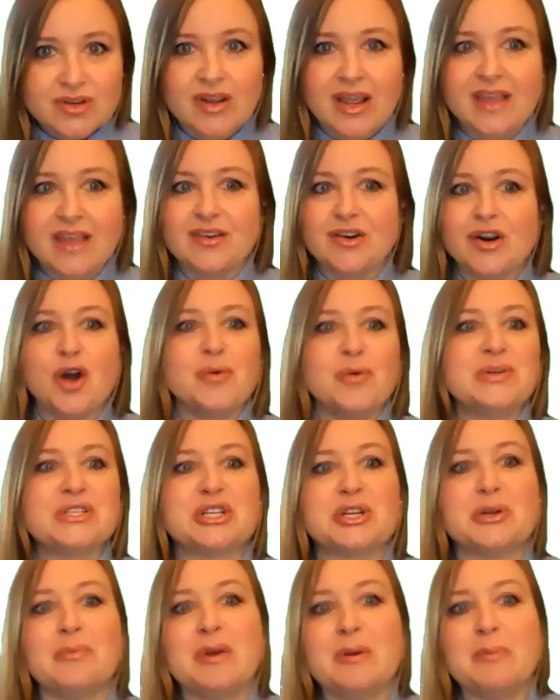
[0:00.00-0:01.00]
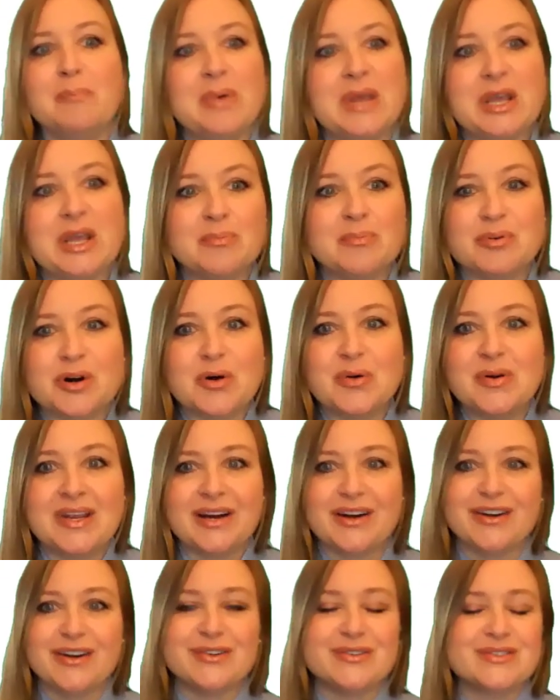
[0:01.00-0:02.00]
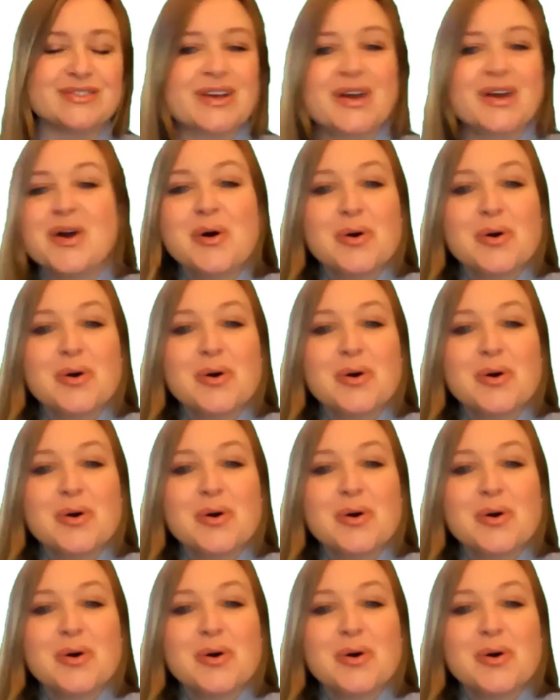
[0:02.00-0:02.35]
Okay. There are always going to be big prokaryotes